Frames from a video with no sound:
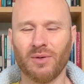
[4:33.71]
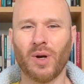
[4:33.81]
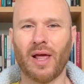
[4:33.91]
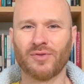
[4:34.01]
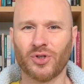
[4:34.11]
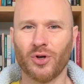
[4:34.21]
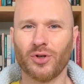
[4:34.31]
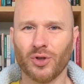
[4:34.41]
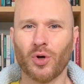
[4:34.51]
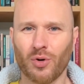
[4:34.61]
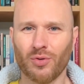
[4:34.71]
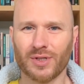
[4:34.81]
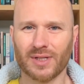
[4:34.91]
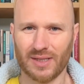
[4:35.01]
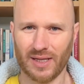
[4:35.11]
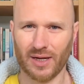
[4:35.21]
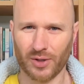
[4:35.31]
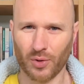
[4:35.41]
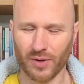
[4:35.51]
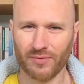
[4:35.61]
will have certain goals that they
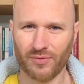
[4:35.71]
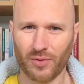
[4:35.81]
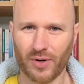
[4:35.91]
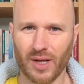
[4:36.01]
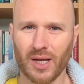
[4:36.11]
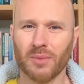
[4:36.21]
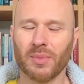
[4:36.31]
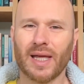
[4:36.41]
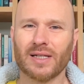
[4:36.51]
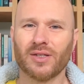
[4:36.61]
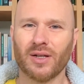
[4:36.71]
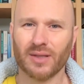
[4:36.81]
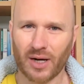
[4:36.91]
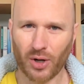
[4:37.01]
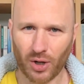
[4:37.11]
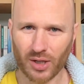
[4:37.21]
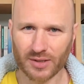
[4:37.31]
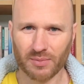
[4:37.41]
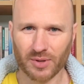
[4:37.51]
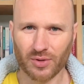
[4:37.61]
are going for, but that's not their
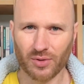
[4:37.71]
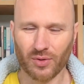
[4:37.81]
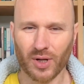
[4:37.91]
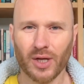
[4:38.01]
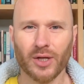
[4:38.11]
ultimate goal.